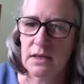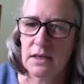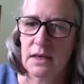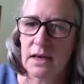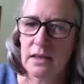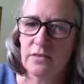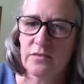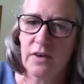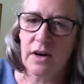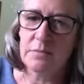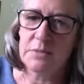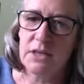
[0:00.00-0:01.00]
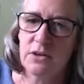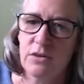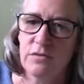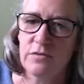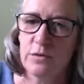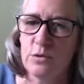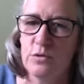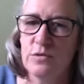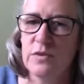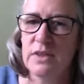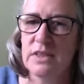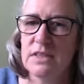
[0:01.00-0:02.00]
and the frames are not full
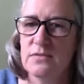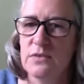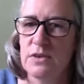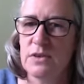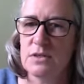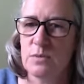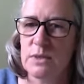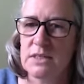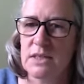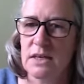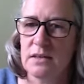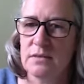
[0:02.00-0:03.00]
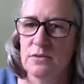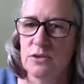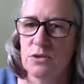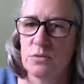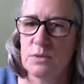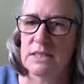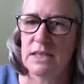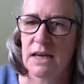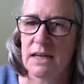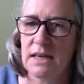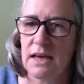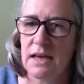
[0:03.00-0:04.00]
for this first winter. Should we
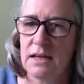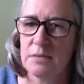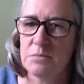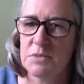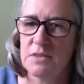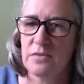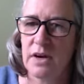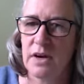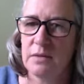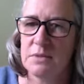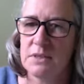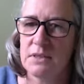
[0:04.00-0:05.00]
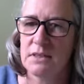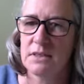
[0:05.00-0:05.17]
take out empty frame